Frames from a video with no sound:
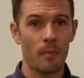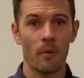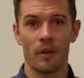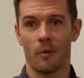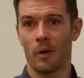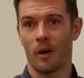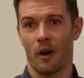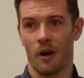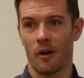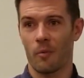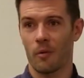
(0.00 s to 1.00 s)
we can
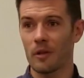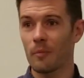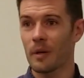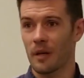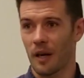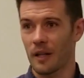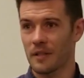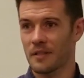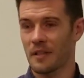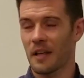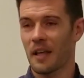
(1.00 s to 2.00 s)
appreciate that. We can
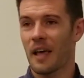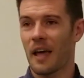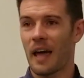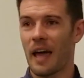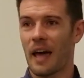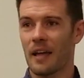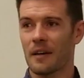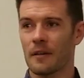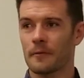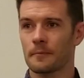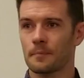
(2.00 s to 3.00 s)
appreciate,
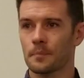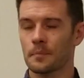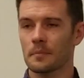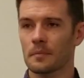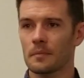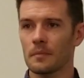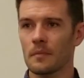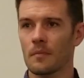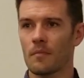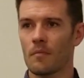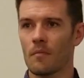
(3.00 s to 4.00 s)
how
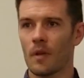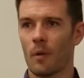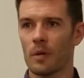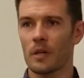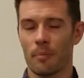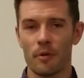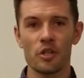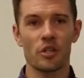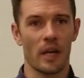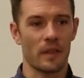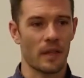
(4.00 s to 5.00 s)
we get
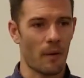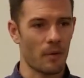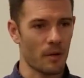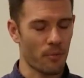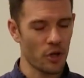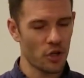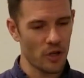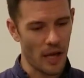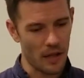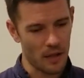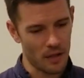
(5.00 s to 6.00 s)

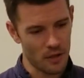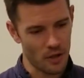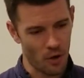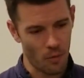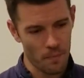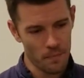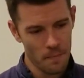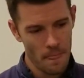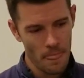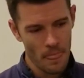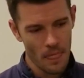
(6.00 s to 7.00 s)
forged anew,
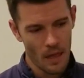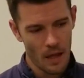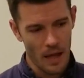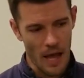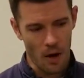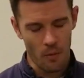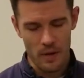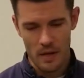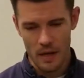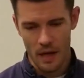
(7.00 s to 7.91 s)
and how we get honed